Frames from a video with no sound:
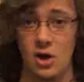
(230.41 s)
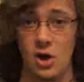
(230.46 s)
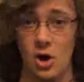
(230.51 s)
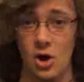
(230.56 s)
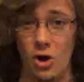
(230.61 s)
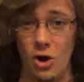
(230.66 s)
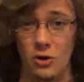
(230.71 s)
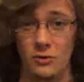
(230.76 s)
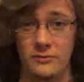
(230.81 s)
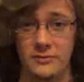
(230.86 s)

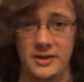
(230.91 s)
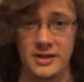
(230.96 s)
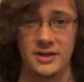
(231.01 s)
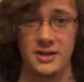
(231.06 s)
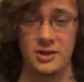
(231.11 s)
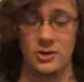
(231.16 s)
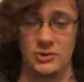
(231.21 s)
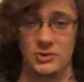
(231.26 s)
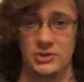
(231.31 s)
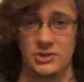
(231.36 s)
all
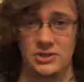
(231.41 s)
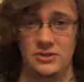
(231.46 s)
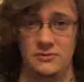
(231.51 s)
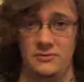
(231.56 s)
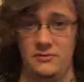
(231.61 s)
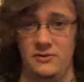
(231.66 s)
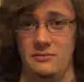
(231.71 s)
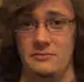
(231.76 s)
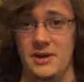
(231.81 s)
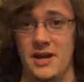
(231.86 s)
videos
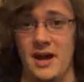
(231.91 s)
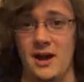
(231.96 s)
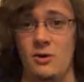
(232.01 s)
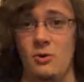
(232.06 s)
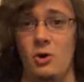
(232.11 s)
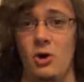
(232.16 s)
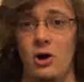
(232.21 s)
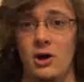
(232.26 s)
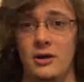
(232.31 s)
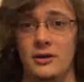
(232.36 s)
from now
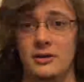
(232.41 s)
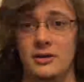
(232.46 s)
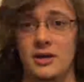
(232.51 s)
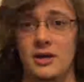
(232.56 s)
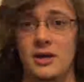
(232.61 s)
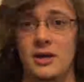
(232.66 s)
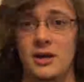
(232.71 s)
on